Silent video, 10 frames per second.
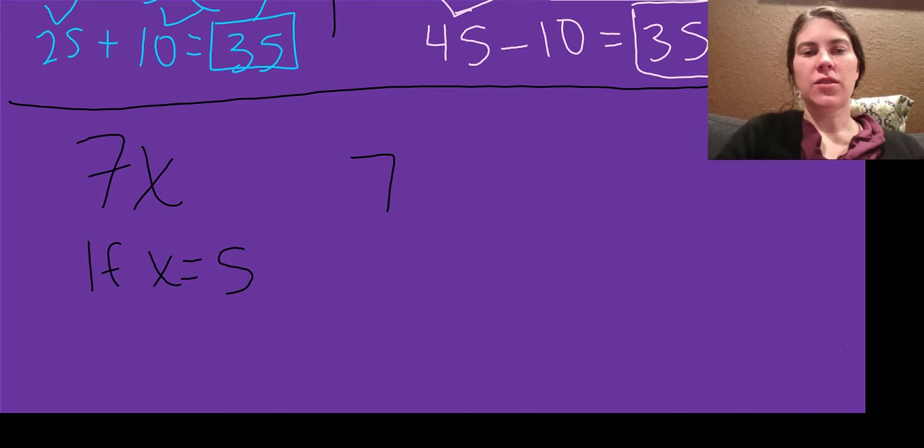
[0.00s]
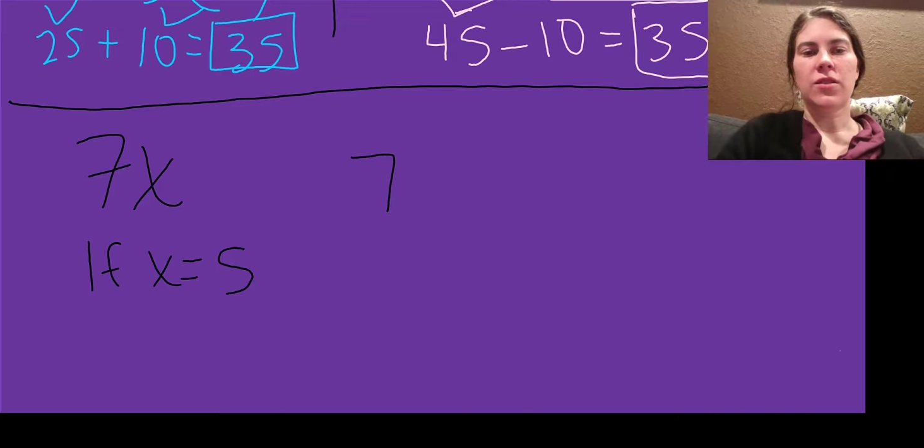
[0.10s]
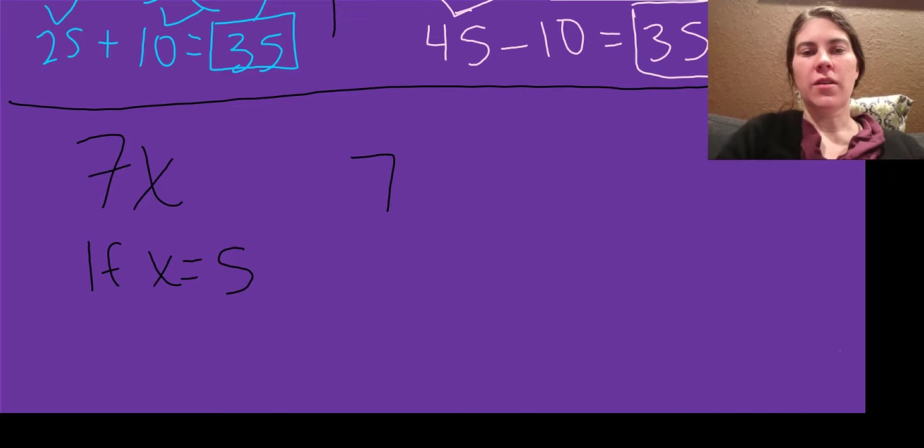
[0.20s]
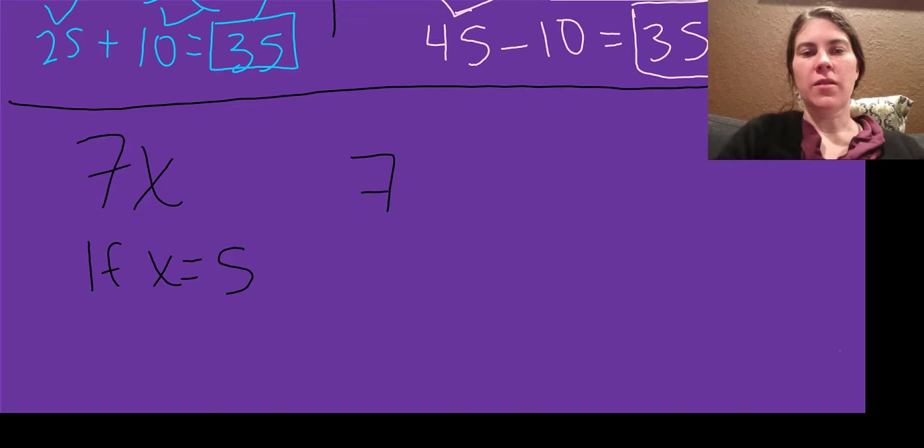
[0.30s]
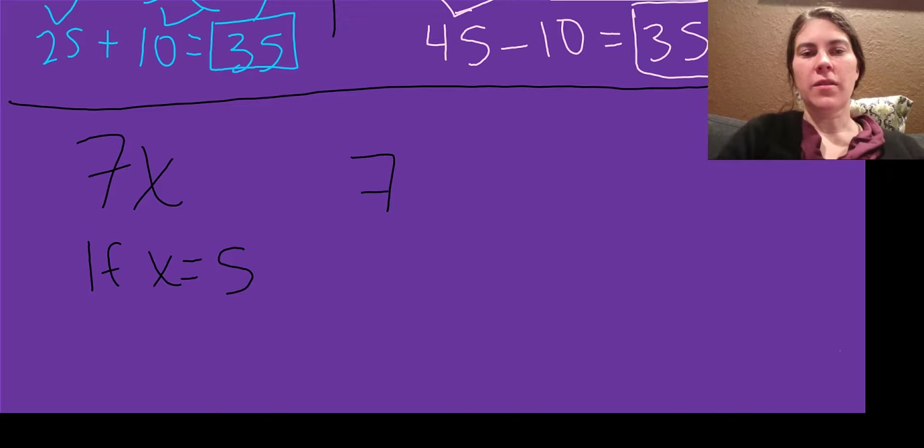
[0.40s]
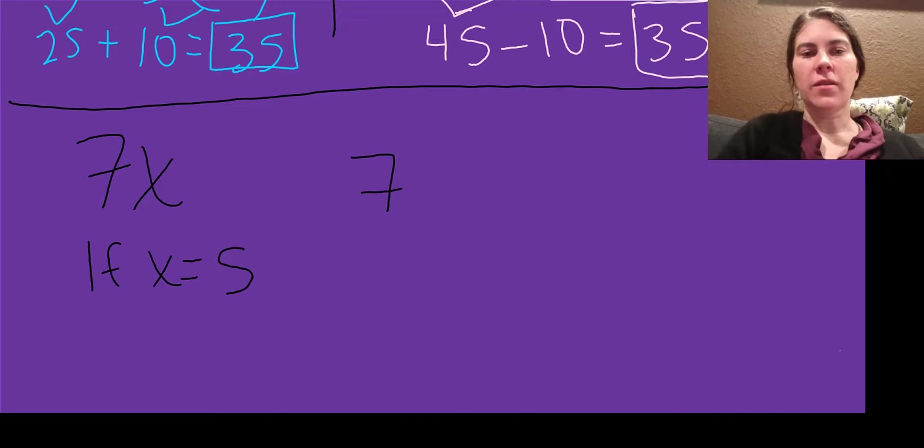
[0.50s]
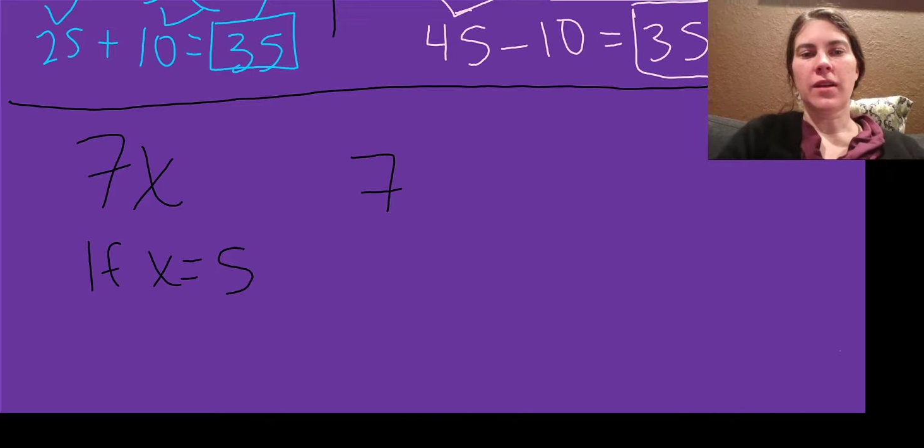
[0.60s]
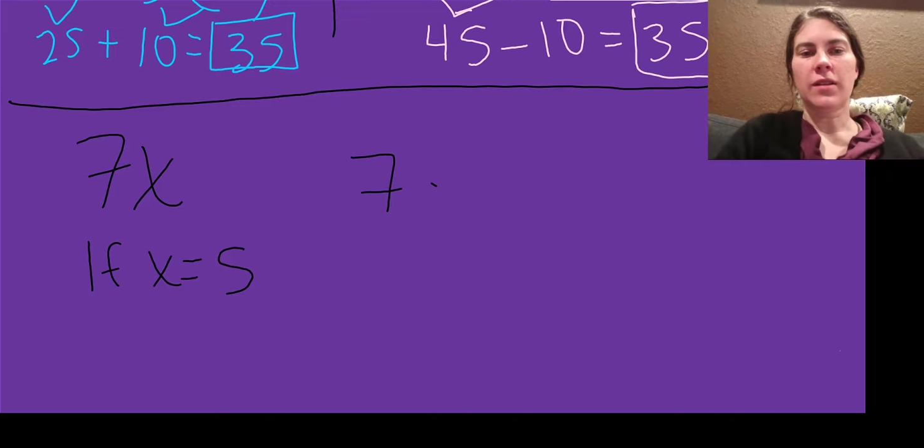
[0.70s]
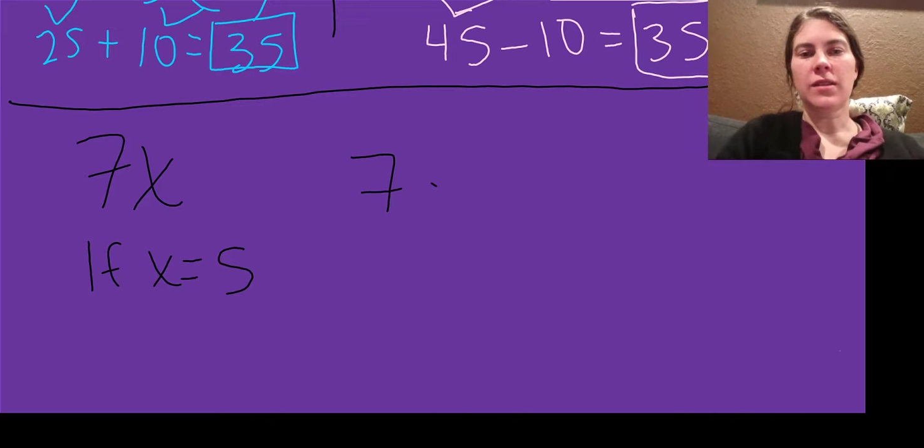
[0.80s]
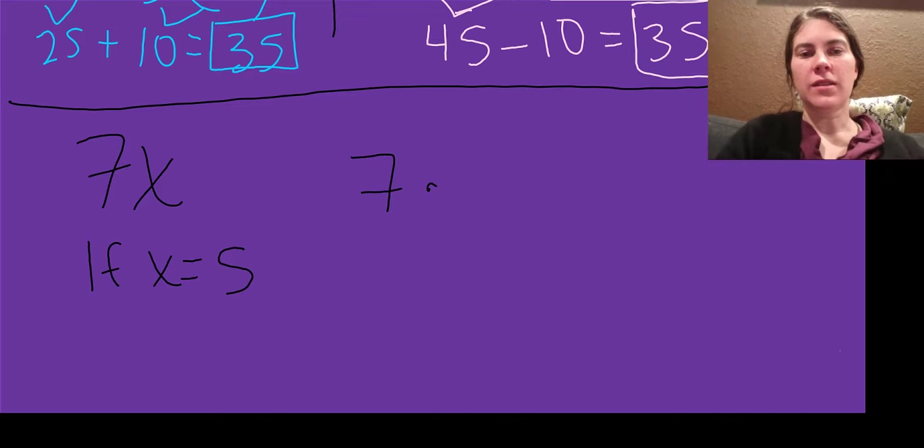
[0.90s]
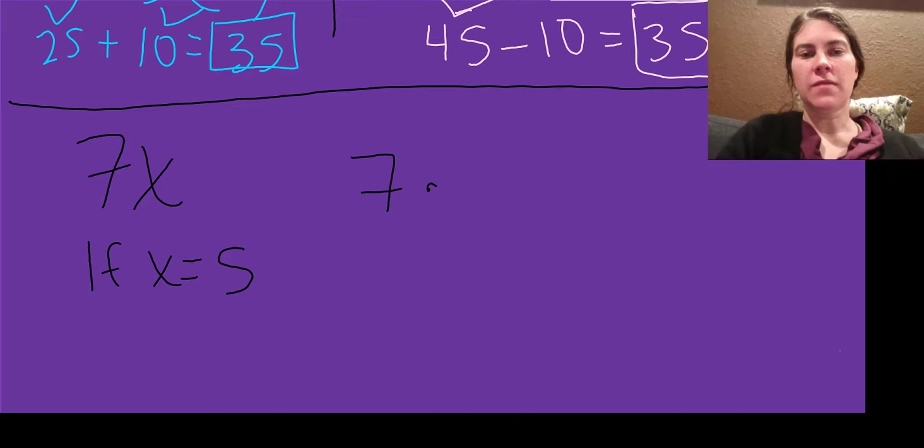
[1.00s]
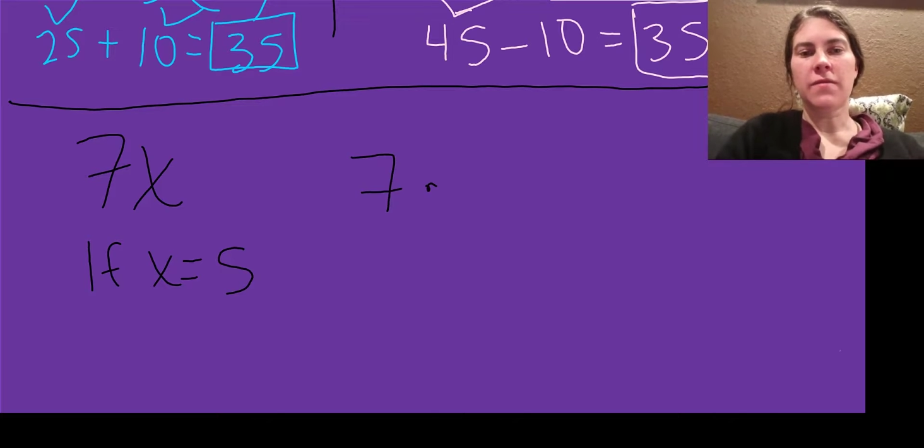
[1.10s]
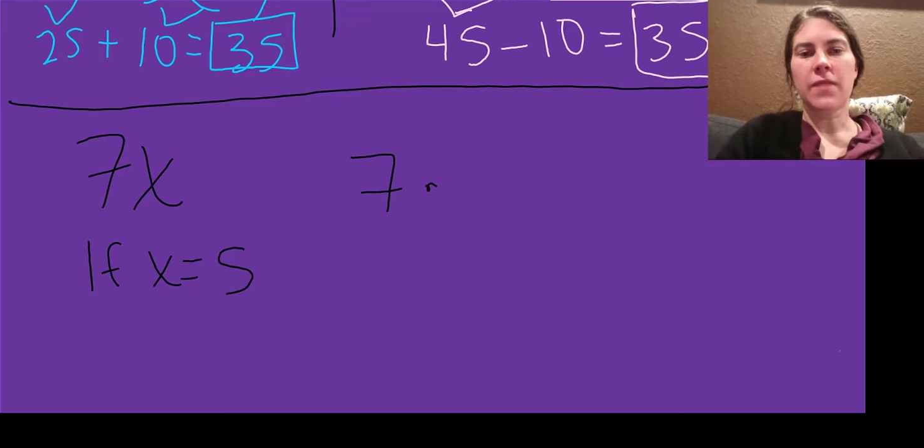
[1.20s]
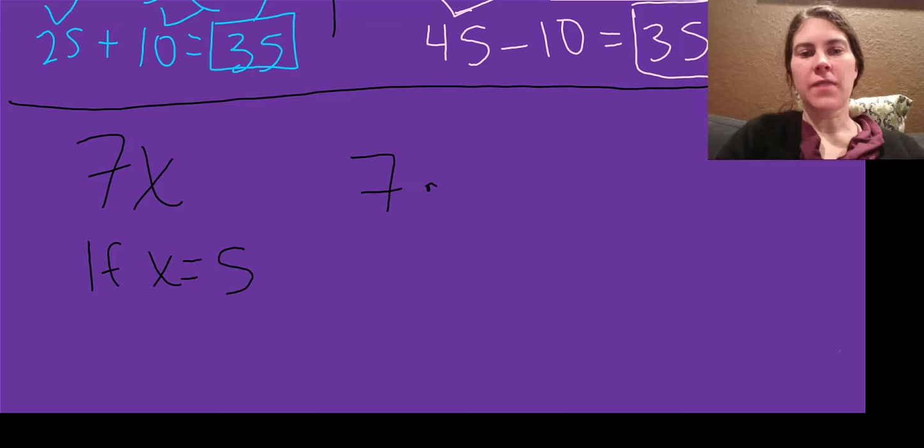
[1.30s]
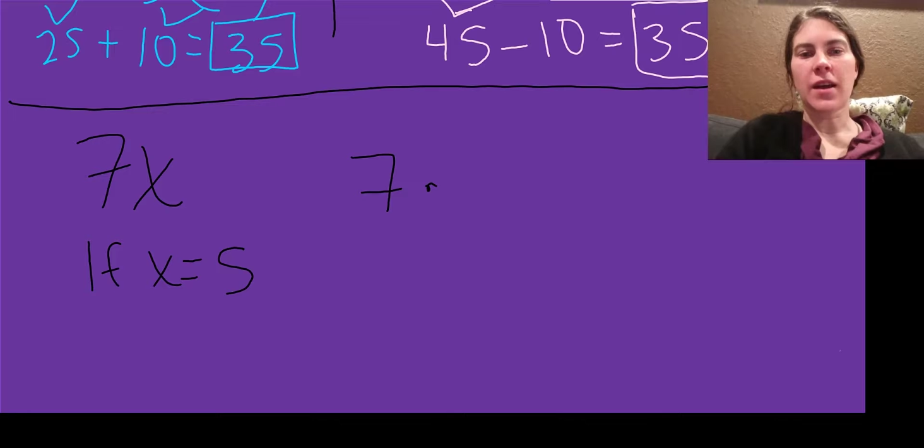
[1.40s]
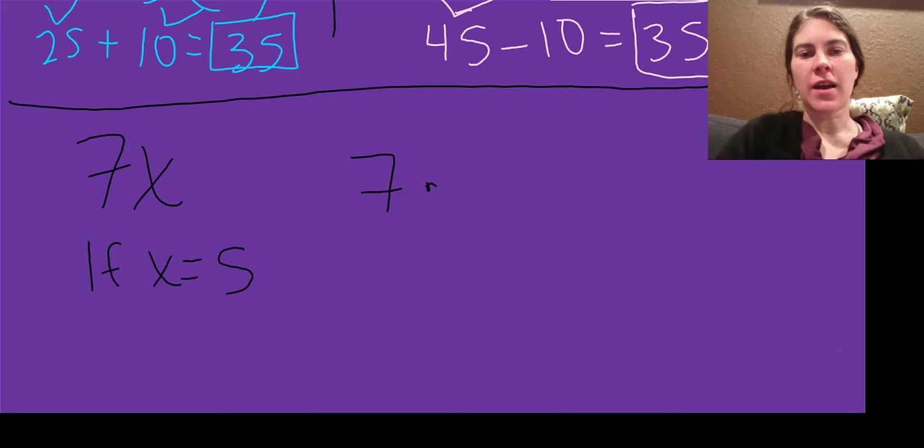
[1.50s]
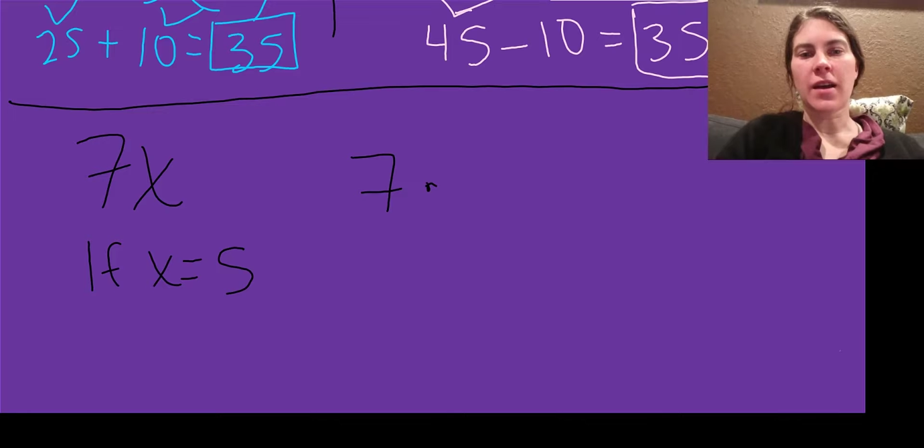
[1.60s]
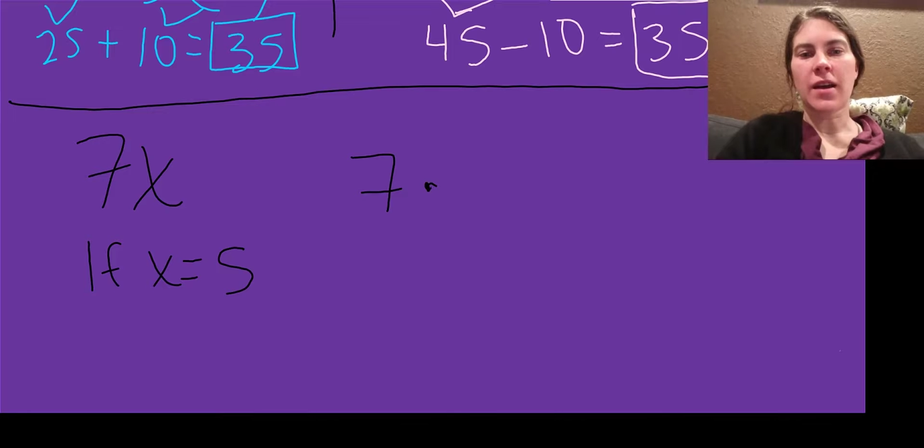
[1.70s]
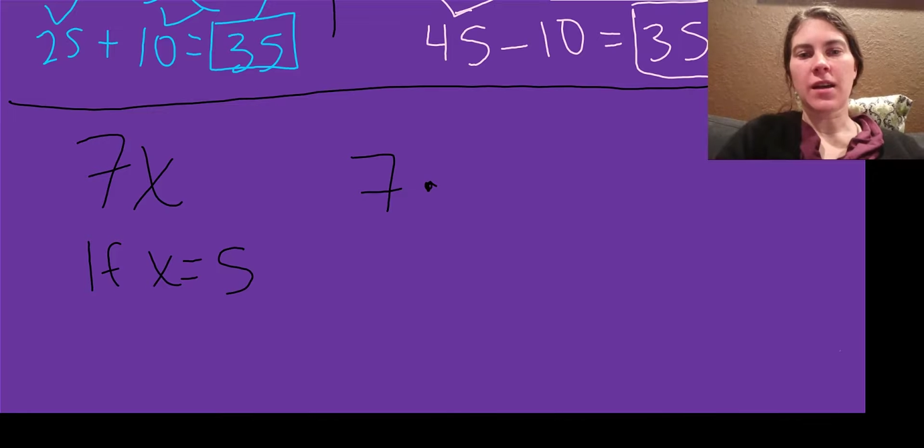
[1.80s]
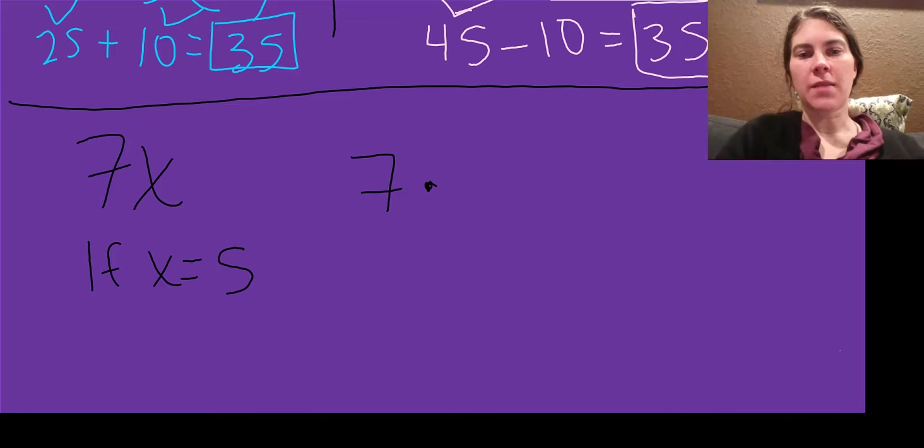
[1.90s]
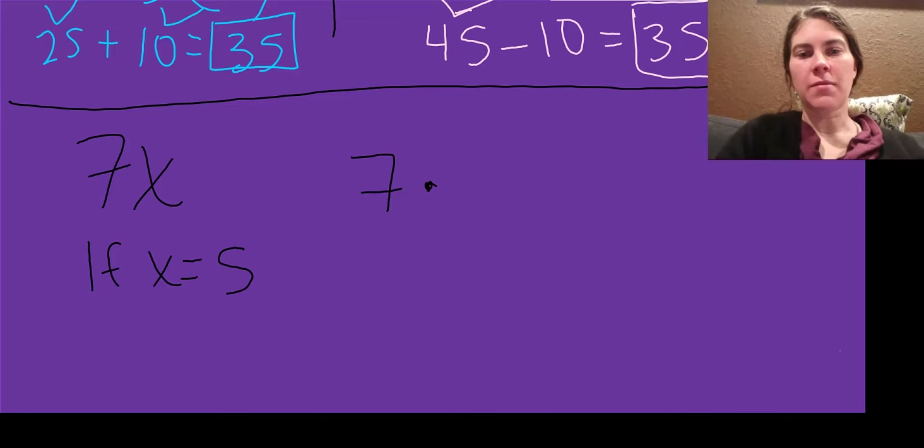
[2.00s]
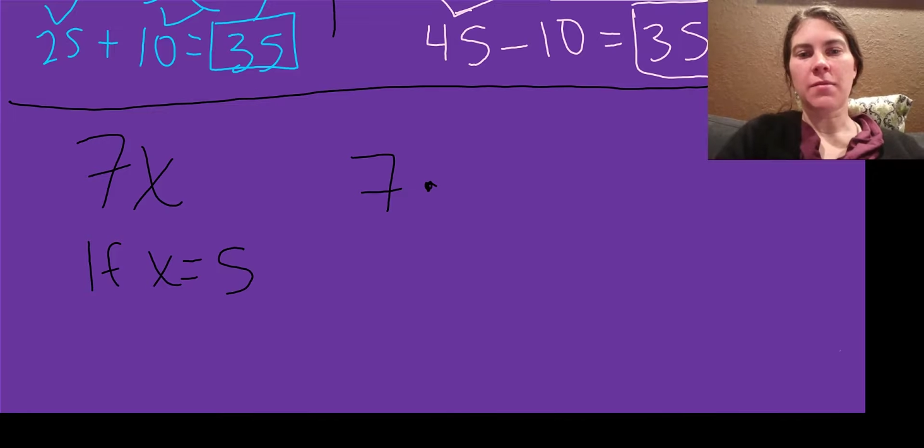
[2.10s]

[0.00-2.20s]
So instead of writing x,